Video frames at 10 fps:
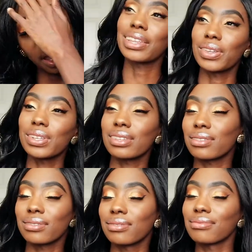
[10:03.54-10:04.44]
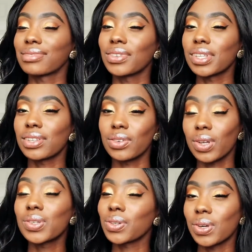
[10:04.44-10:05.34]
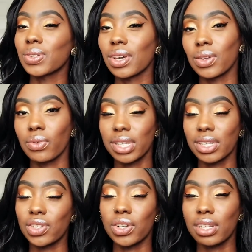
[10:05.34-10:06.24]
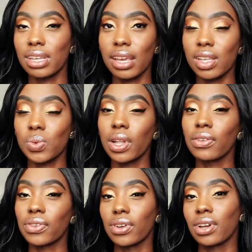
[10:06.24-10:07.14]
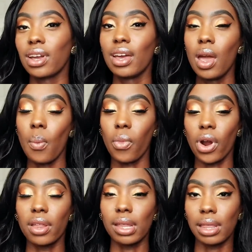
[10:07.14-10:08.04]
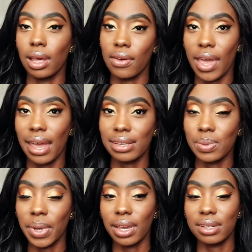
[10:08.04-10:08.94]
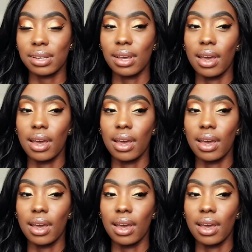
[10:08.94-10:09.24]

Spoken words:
I think those are other risks that you can take as well if you're more on the love aspect.